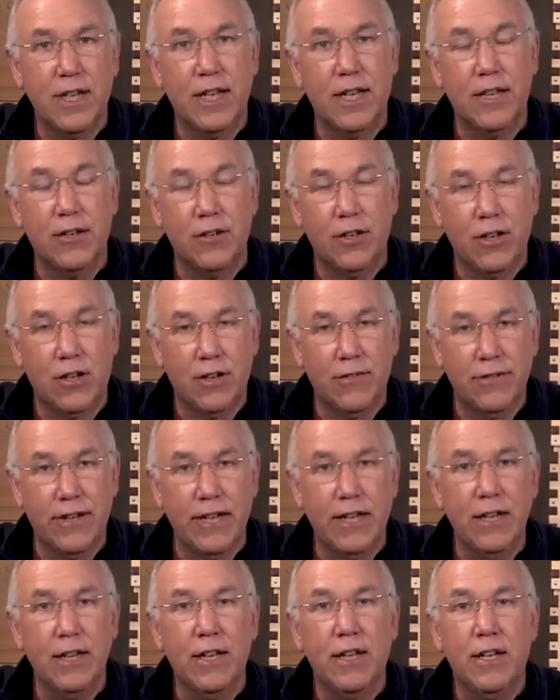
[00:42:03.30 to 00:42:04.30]
and their
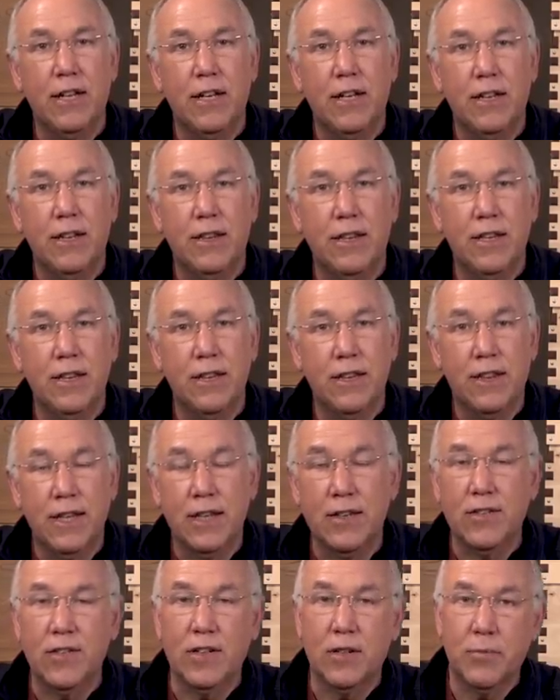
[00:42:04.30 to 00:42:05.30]
larvae, then the
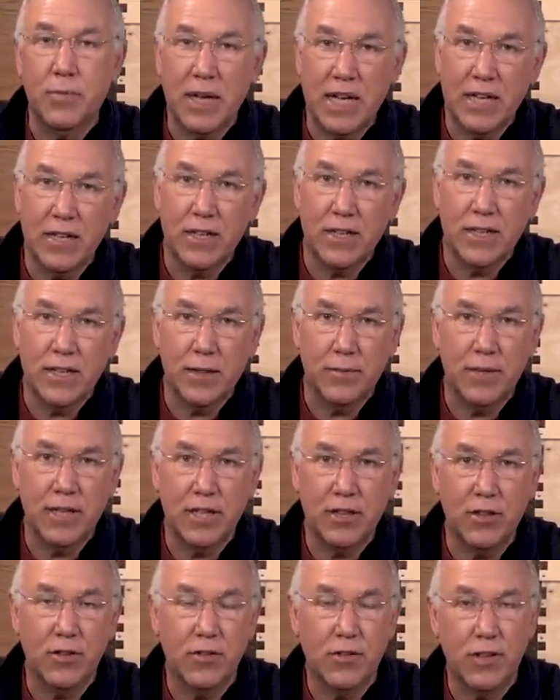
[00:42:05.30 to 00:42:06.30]
things that depend on them,
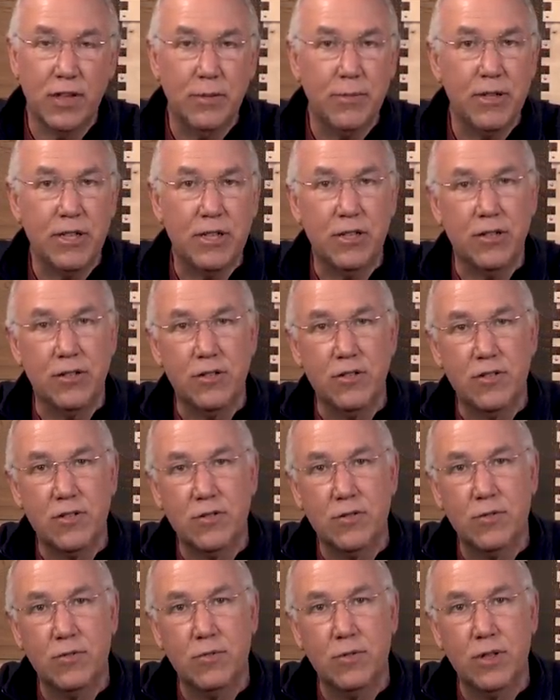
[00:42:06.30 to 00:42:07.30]
like those
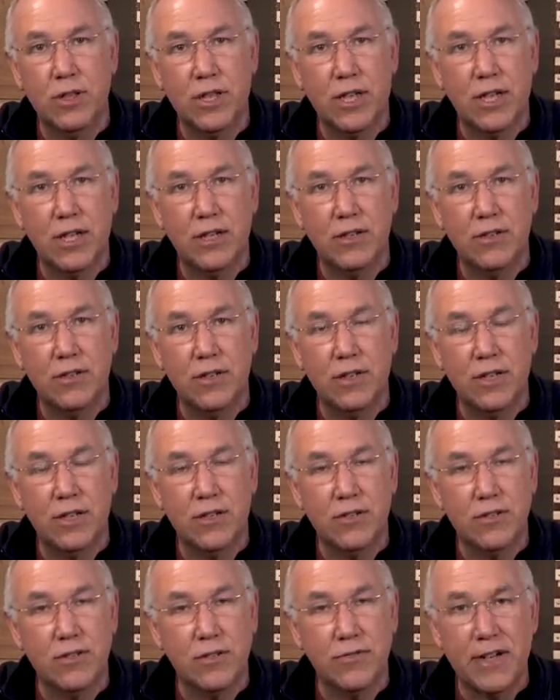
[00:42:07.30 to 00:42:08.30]
nematodes, will not
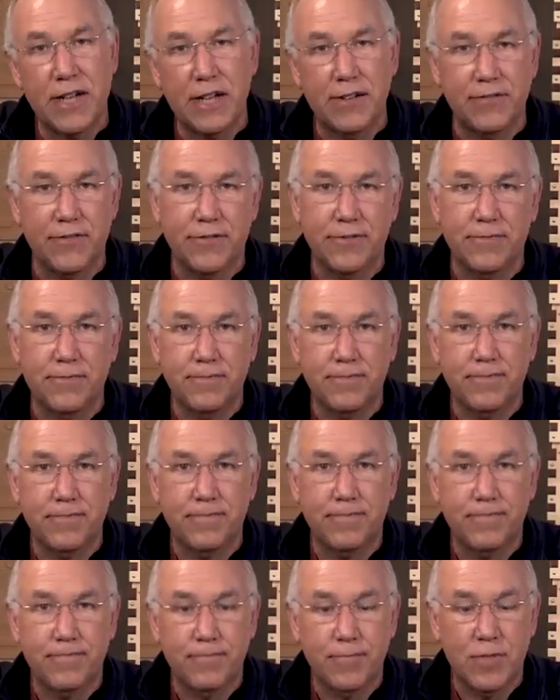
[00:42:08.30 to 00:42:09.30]
uh, survive.
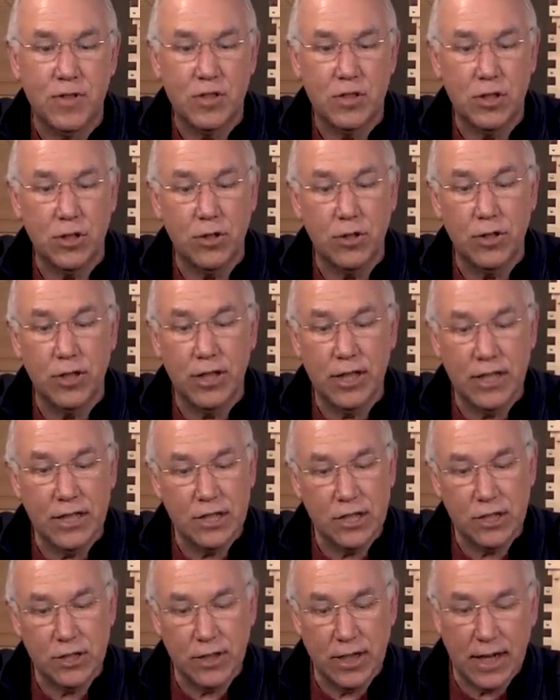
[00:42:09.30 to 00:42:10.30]
So you
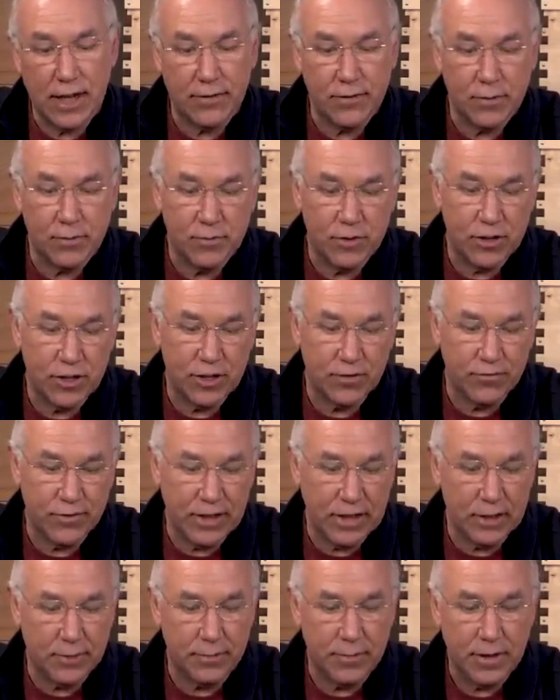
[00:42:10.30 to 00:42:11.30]
need to know you have them so you can
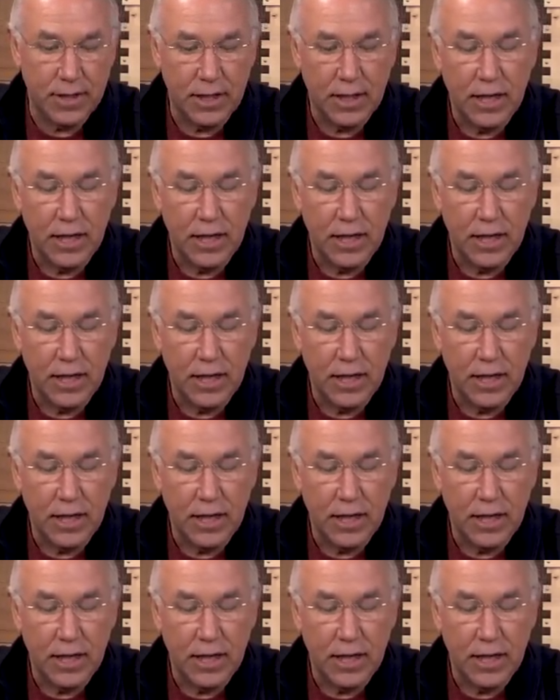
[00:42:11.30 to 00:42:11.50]
feed them.